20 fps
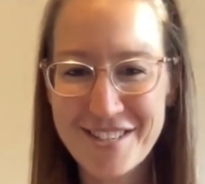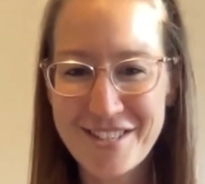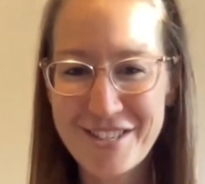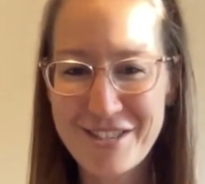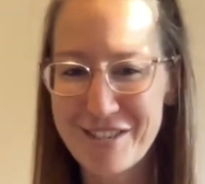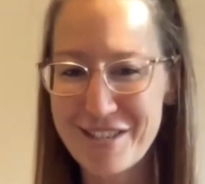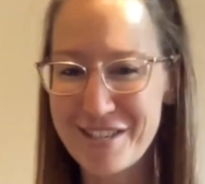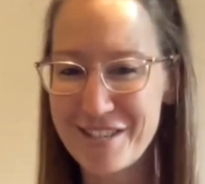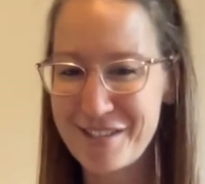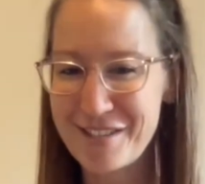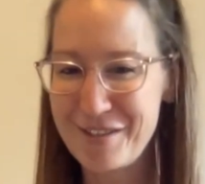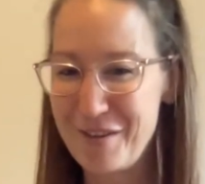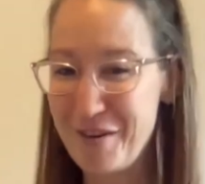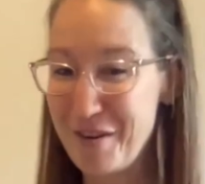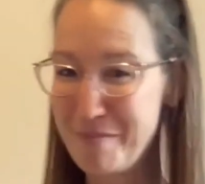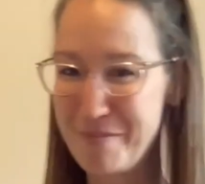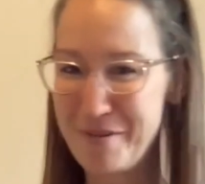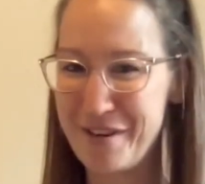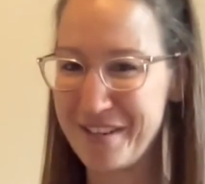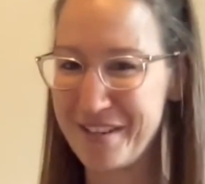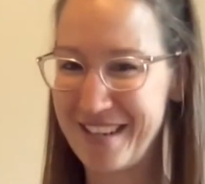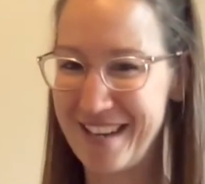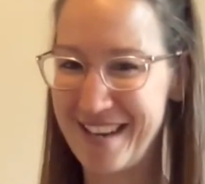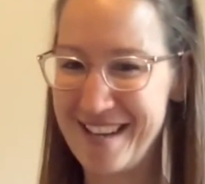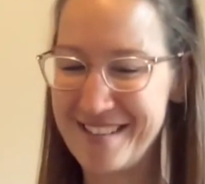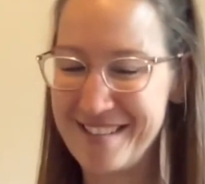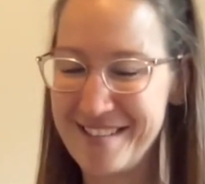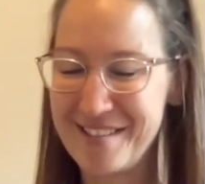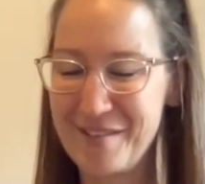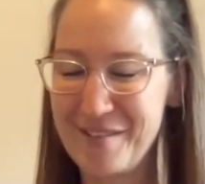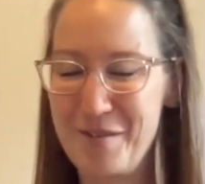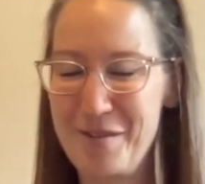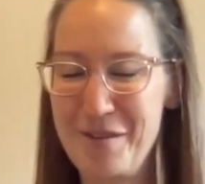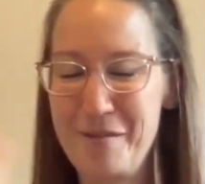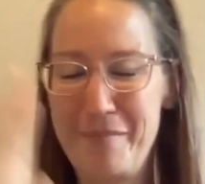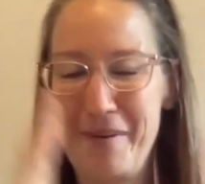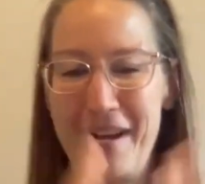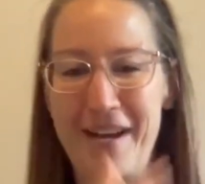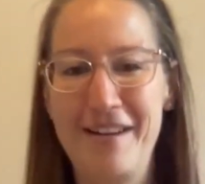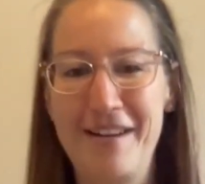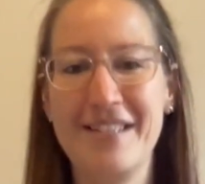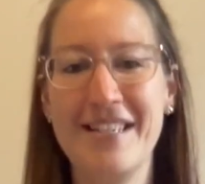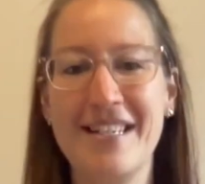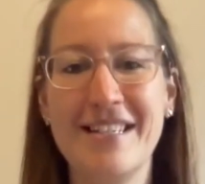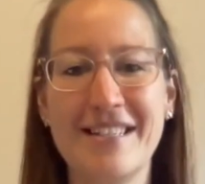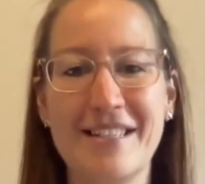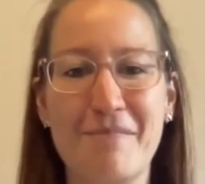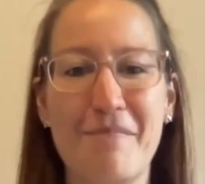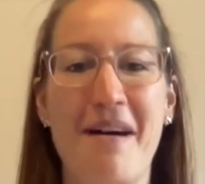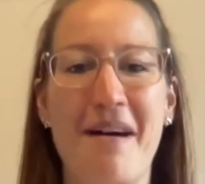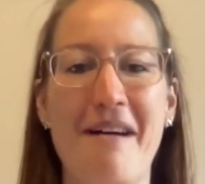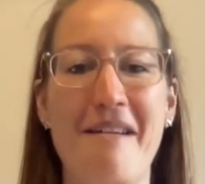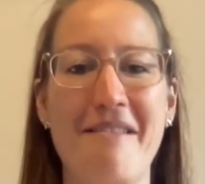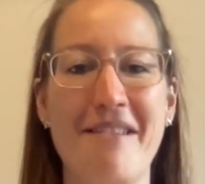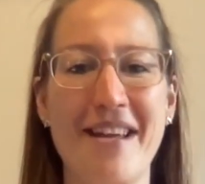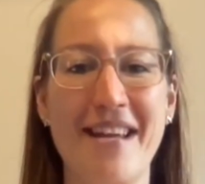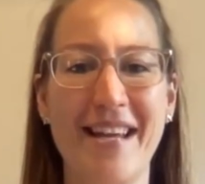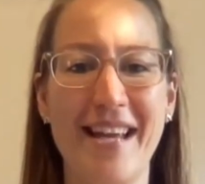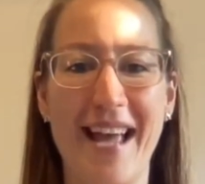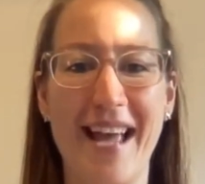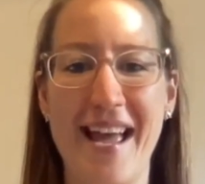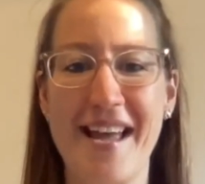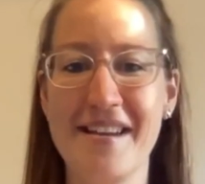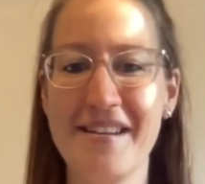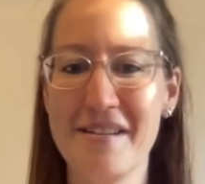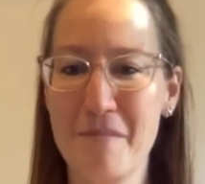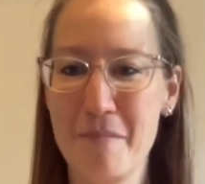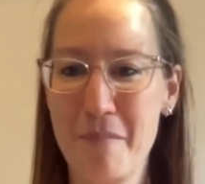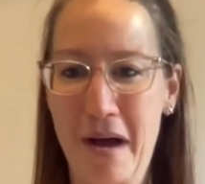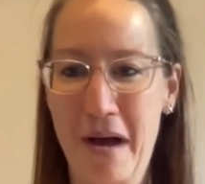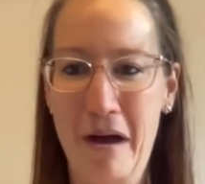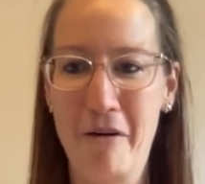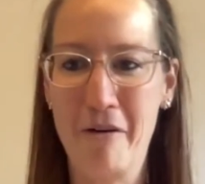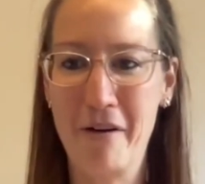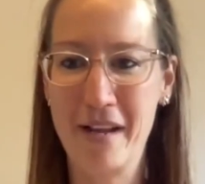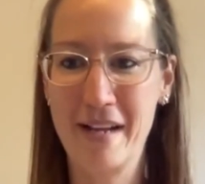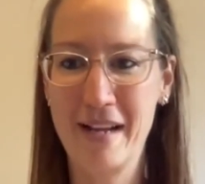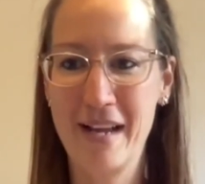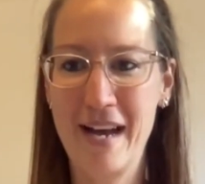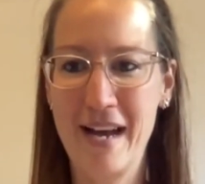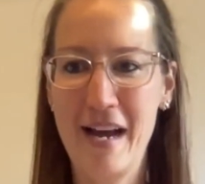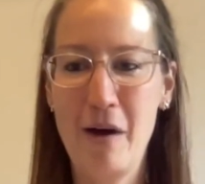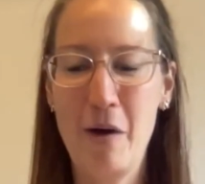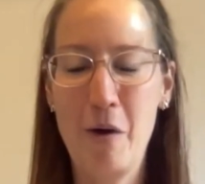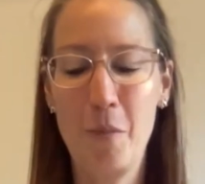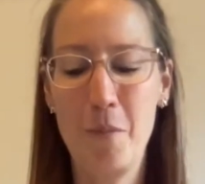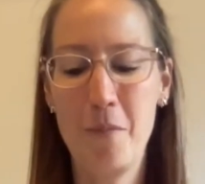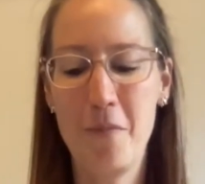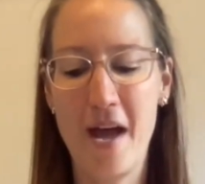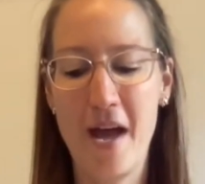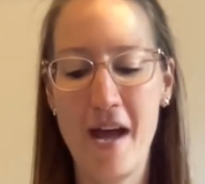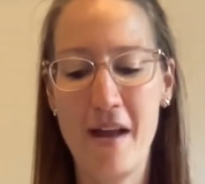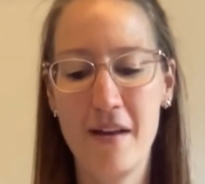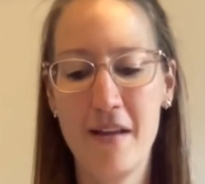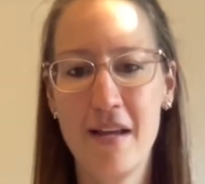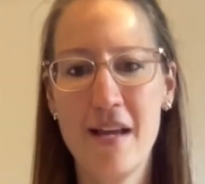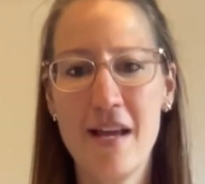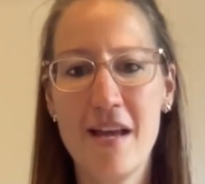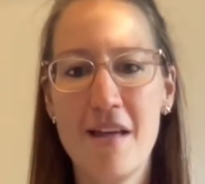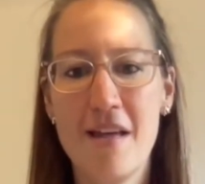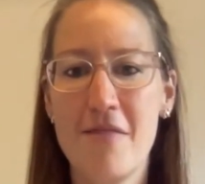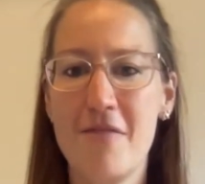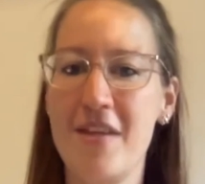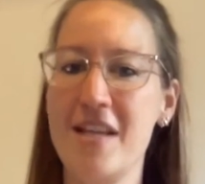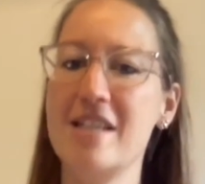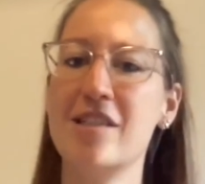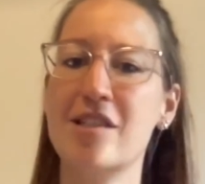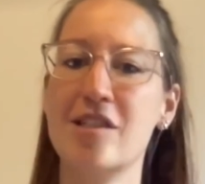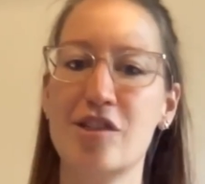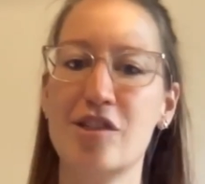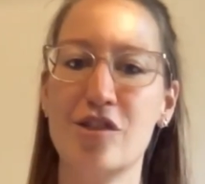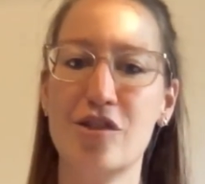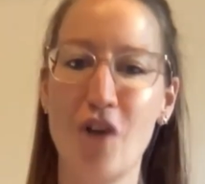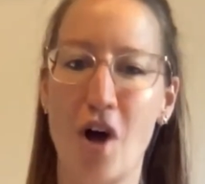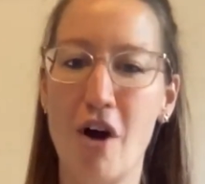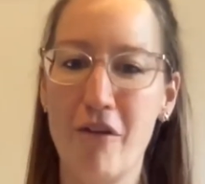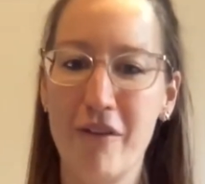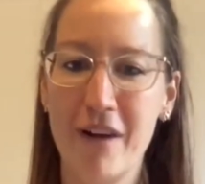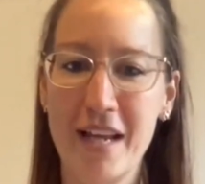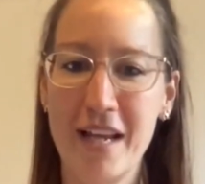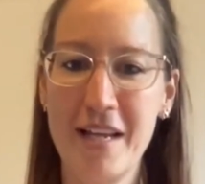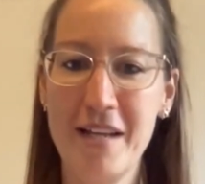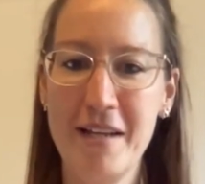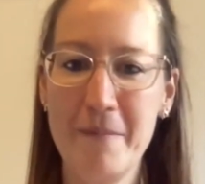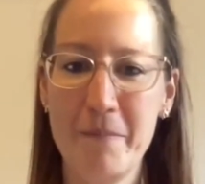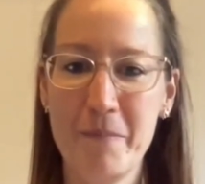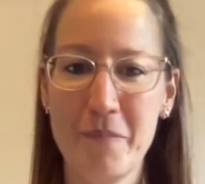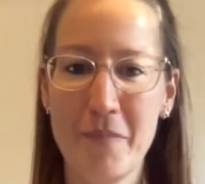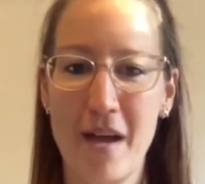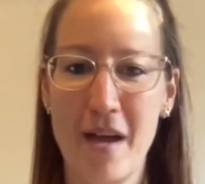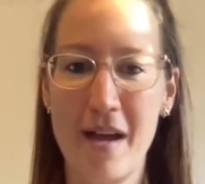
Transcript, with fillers: Trisha's Talk podcast is all about inspiring and empowering. And I hope that this story